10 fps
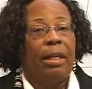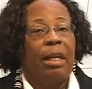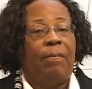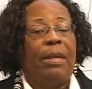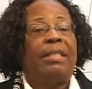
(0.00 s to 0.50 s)

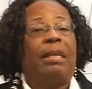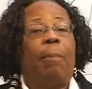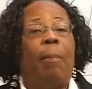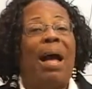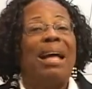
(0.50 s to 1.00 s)
if it's
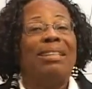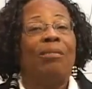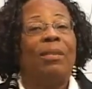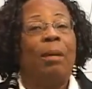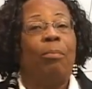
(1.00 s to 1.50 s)
a part
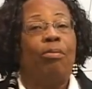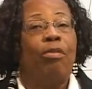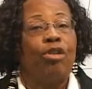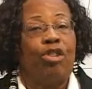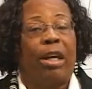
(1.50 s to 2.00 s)
of their
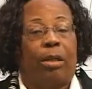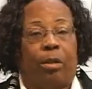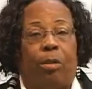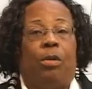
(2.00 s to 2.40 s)
project